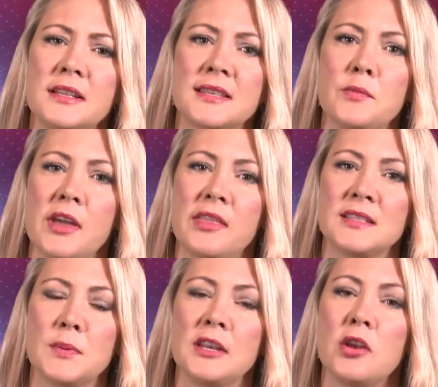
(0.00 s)
somewhere
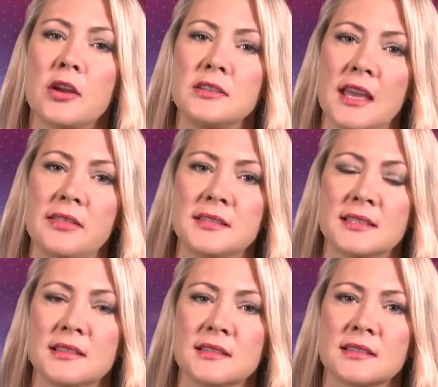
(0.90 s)
there's been no deaths
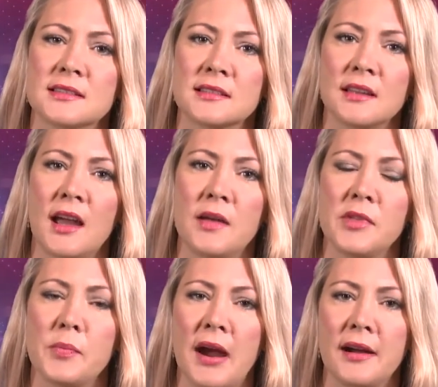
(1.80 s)
since
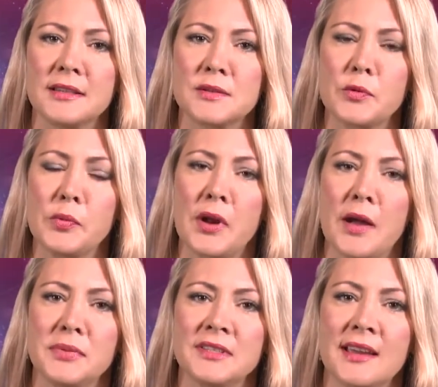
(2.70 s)
the barriers were put
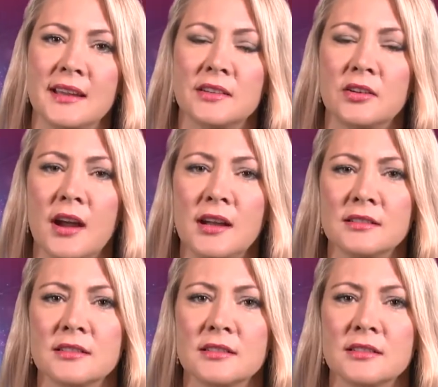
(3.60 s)
up. Is that correct?